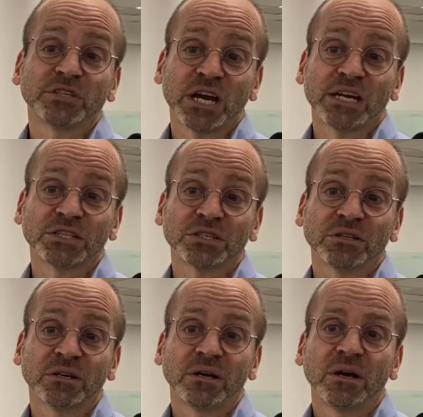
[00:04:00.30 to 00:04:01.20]
change.
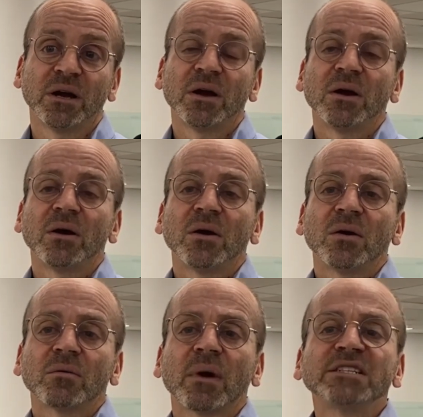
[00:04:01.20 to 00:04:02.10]

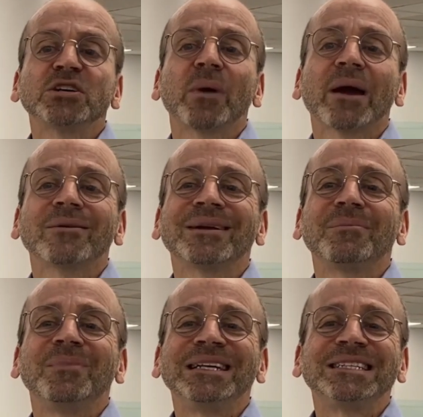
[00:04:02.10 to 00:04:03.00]
Rising Ground
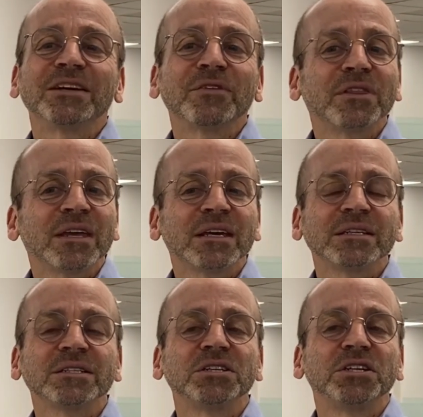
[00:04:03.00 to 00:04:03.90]
means different
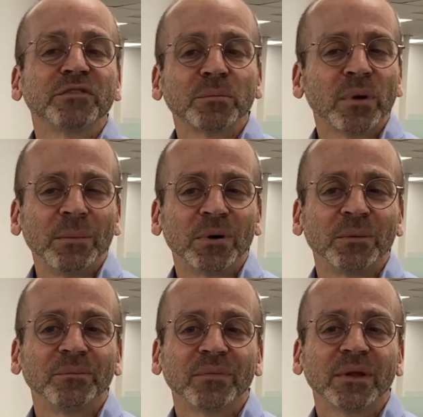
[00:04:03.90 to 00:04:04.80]
things to different people,
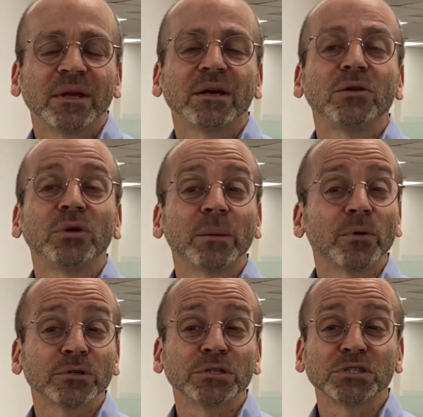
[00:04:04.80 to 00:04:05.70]
including
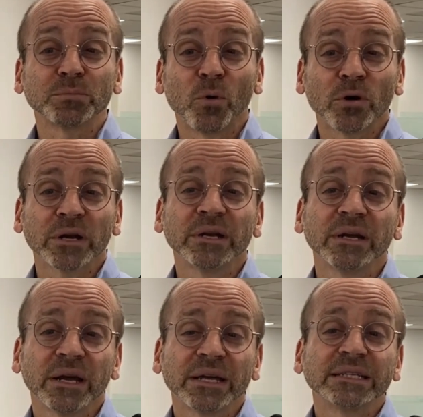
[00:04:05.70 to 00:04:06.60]
persons supported,
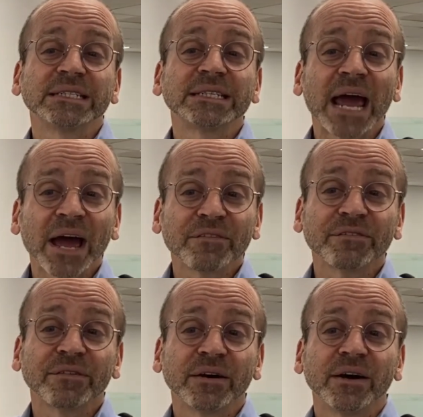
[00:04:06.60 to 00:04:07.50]
staff,
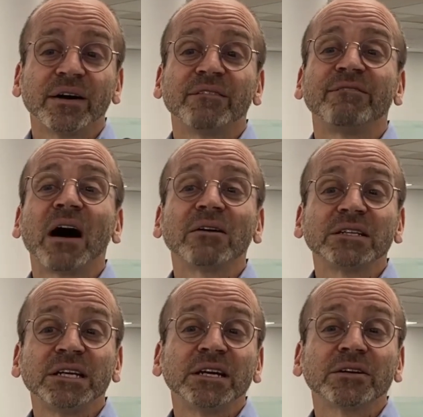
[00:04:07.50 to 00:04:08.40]

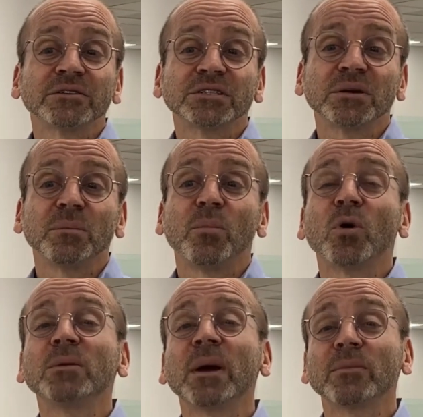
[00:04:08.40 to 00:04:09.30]
volunteers,
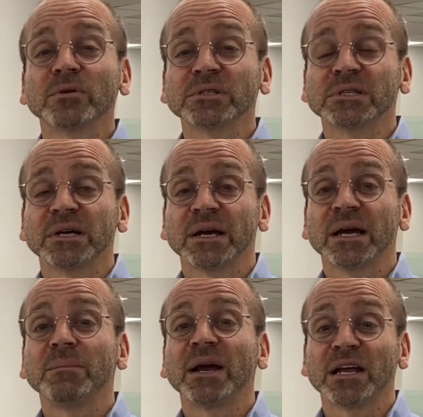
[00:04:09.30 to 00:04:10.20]
board members,
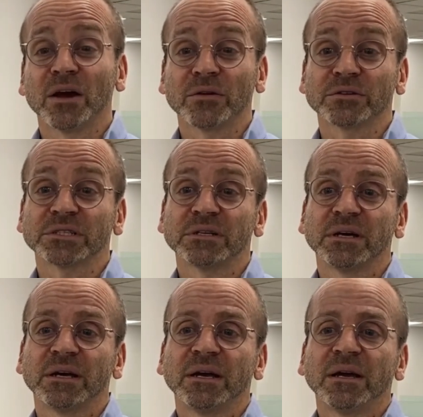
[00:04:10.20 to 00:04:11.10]
and many others.
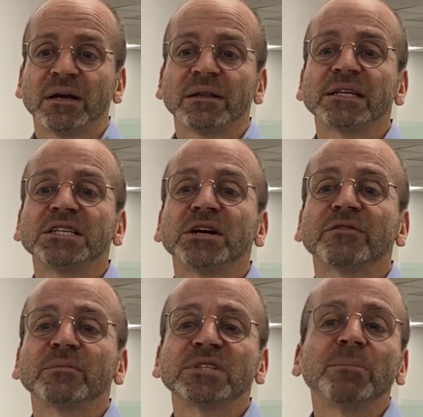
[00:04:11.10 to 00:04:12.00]
Let's hear
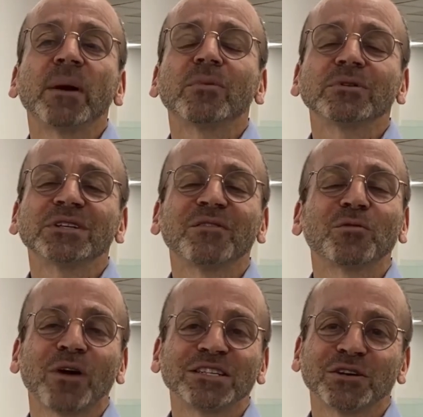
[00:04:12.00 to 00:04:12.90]
from some members of
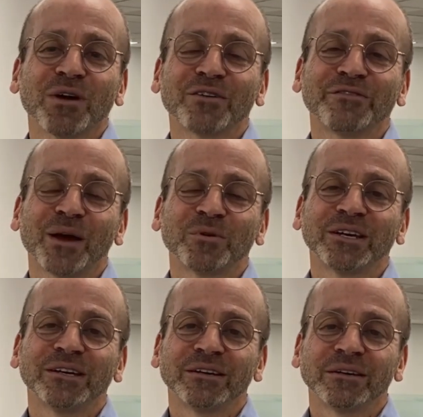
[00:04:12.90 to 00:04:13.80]
the Rising Ground family.